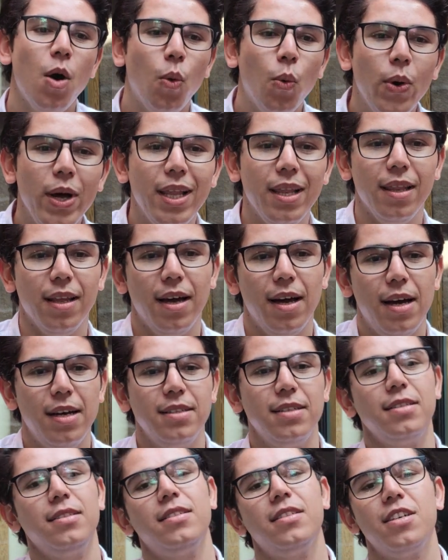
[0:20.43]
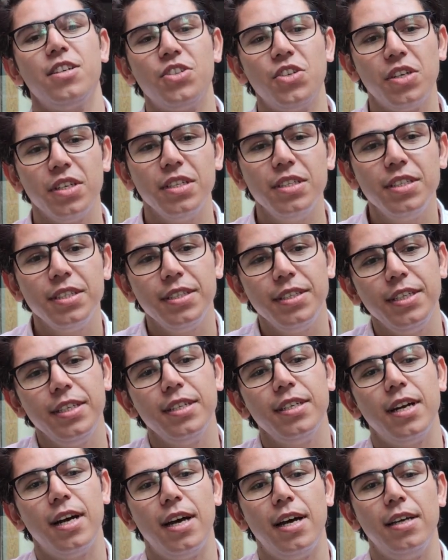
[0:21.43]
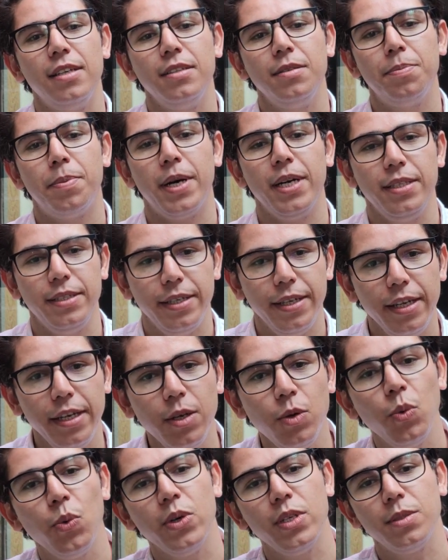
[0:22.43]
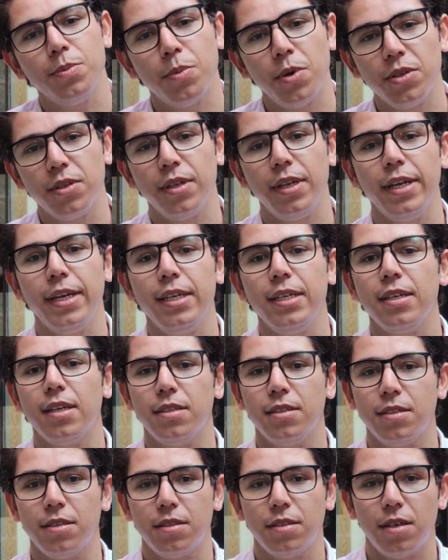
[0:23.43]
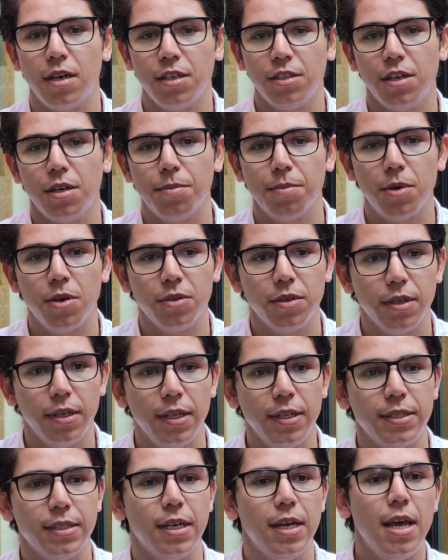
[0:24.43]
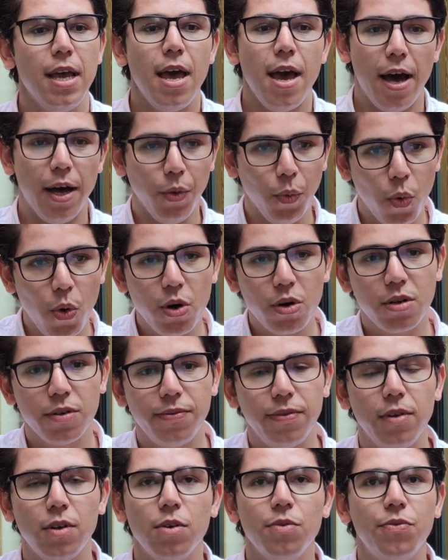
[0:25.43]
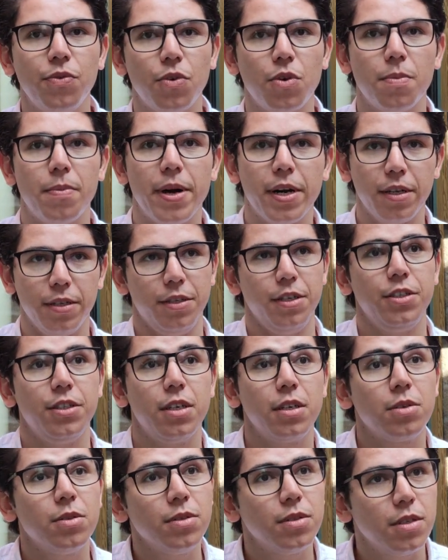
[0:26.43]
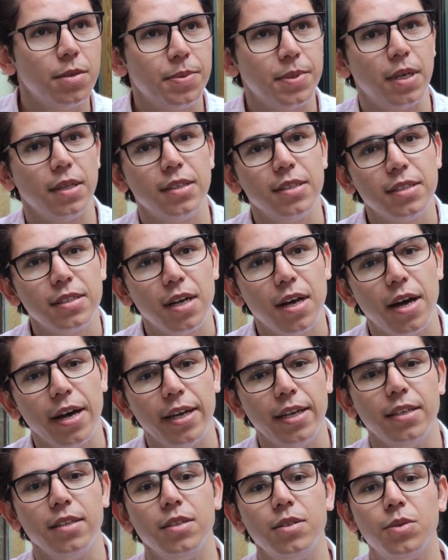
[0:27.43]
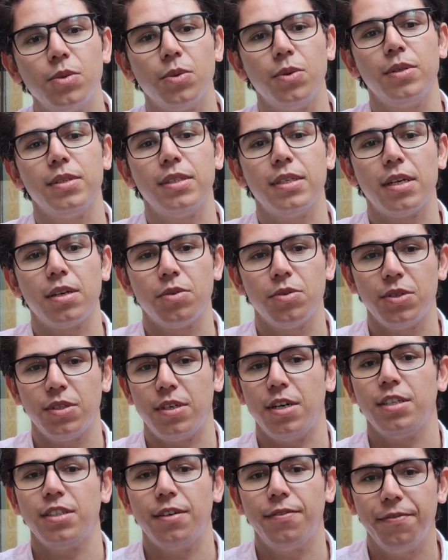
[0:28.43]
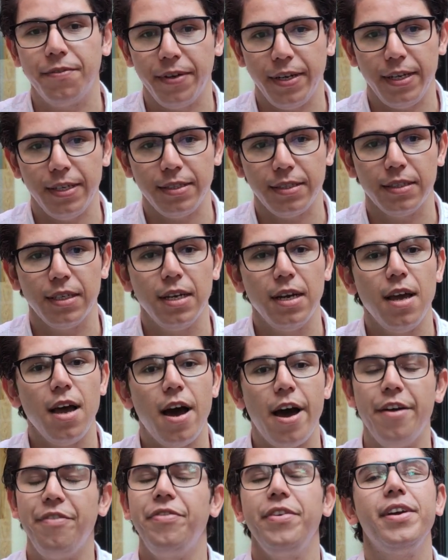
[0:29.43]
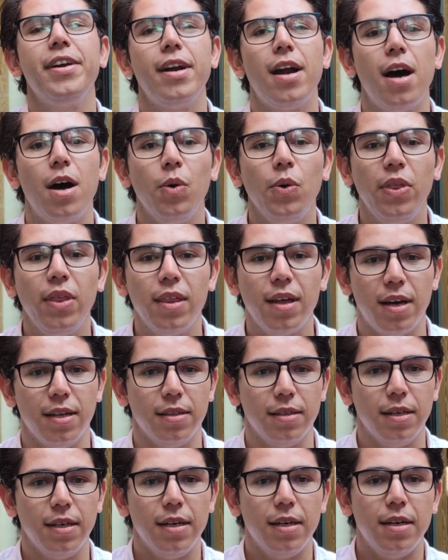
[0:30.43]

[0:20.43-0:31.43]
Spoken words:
Well, as a structural engineer and by dealing with modeling and the structure models and workflow from architectural conceptual design to the construction phase, I figure out that